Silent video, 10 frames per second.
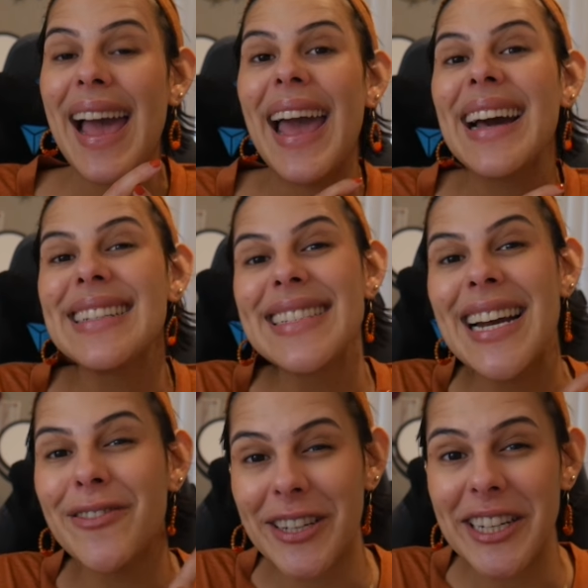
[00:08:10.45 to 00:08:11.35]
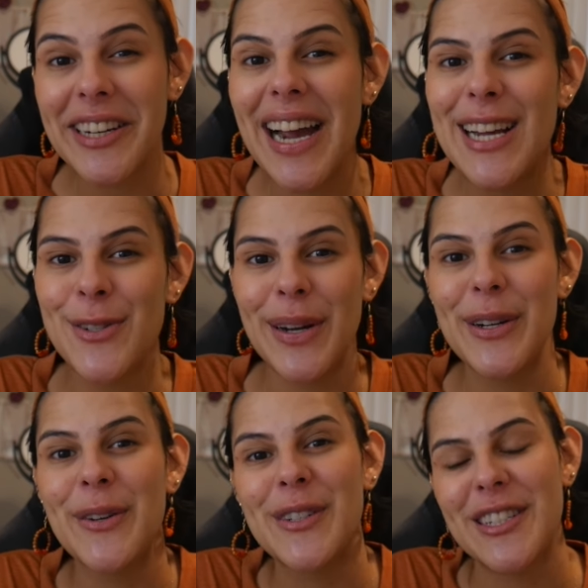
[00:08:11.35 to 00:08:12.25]
And every year I try to
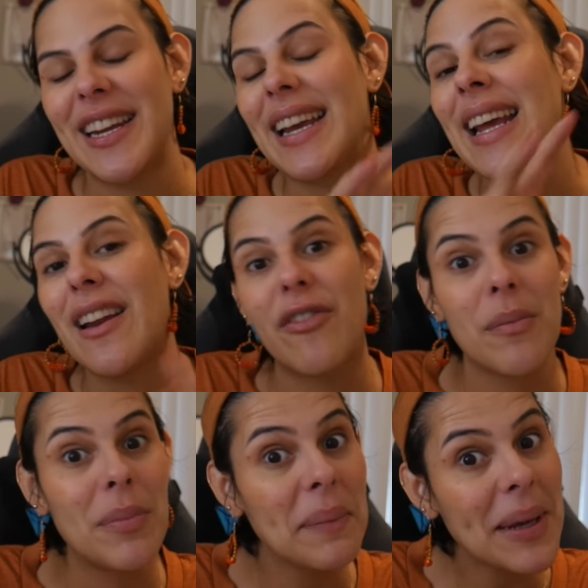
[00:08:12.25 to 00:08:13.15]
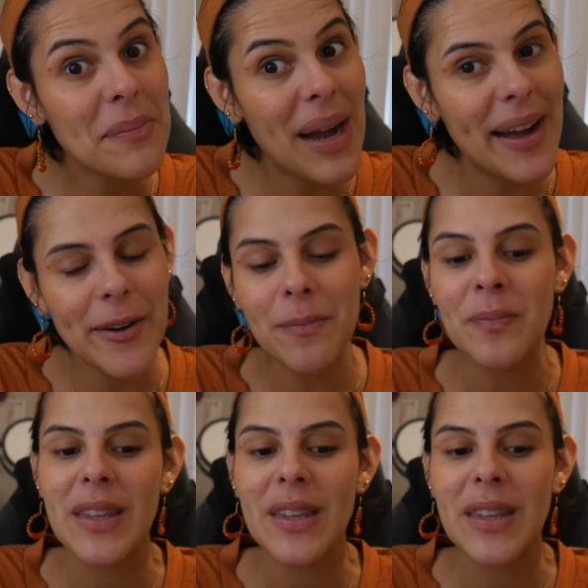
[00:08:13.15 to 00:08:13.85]
crochet a different pumpkin pattern.